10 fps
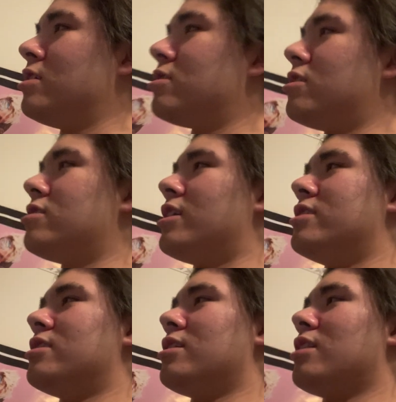such
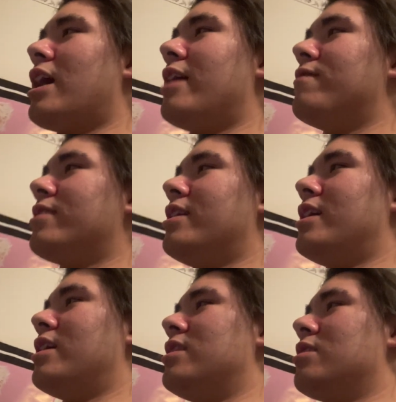as Alive
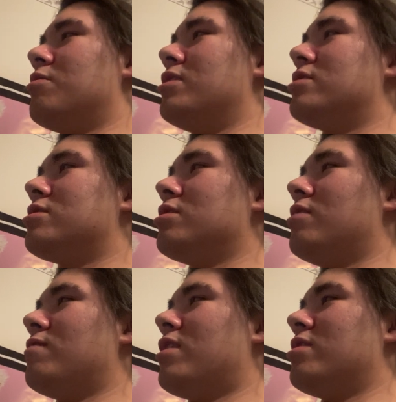Again, The Greatest
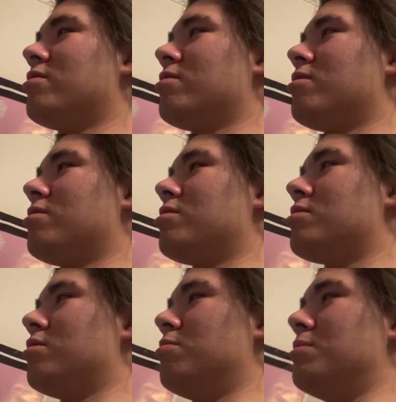Love on Earth,
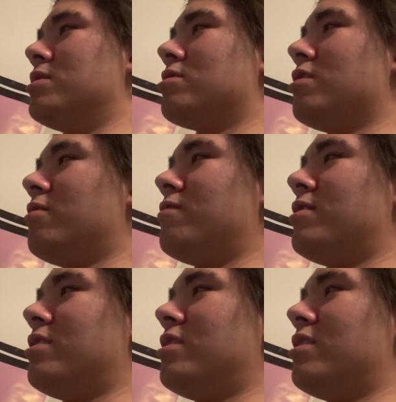Little Miss
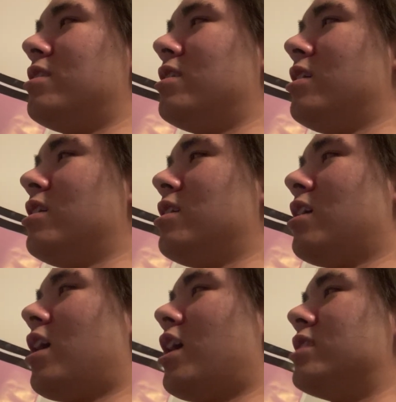Lovin',
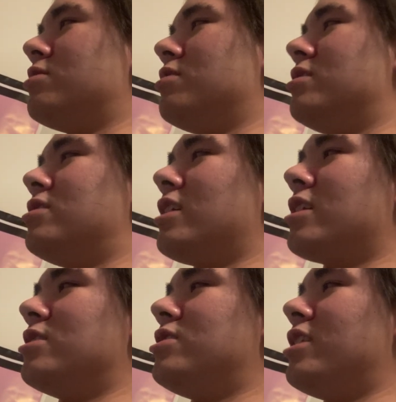Hot Streets, Take
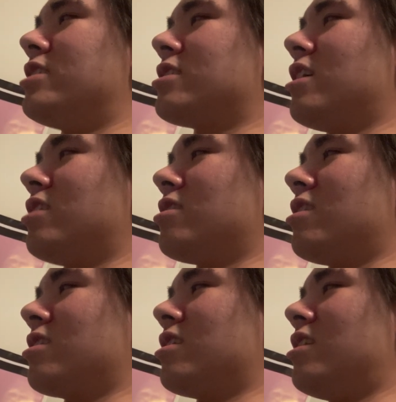a Chance, Gone
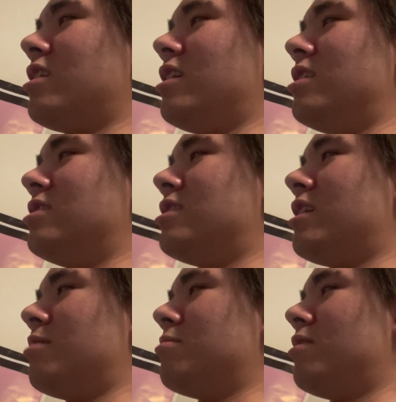Long, Gone In a
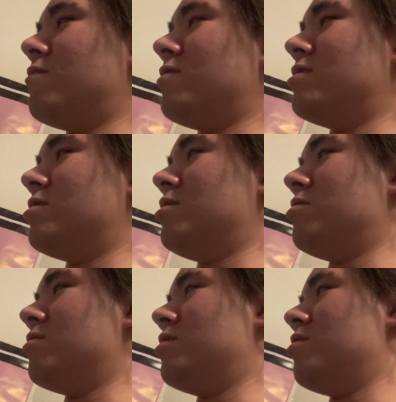Time, Love Was
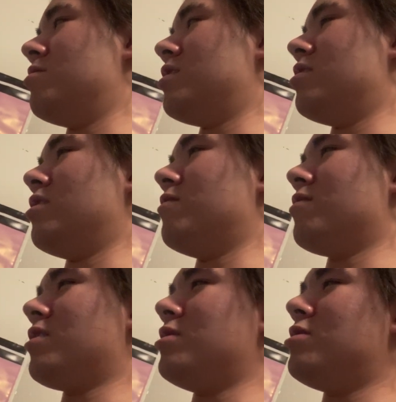New, A No Tell Lover,
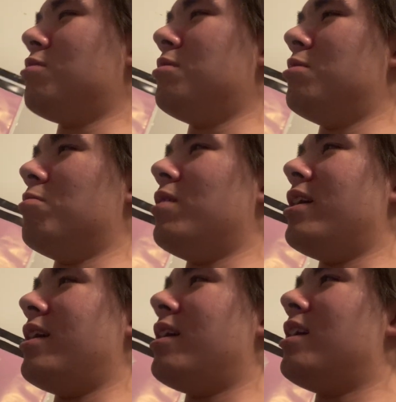and Show Me the
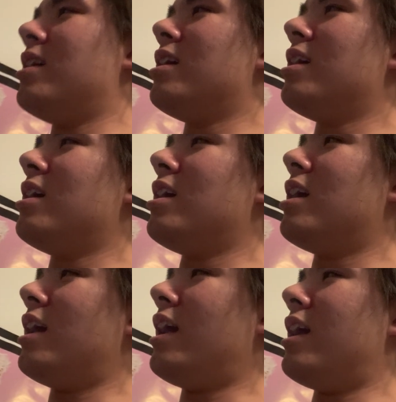Way
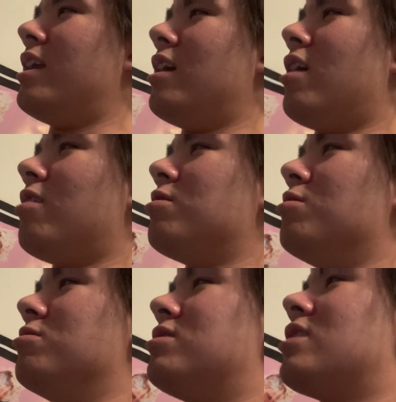and all
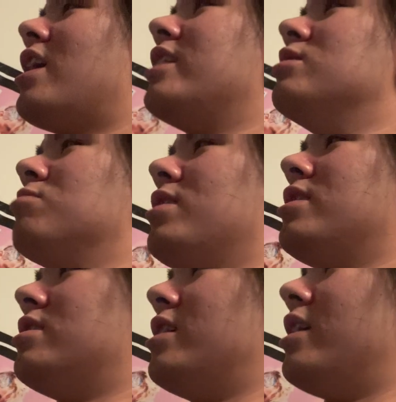those signs
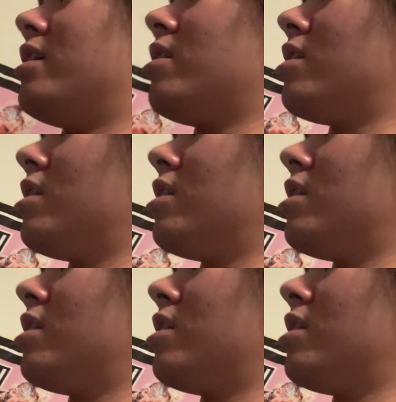right there.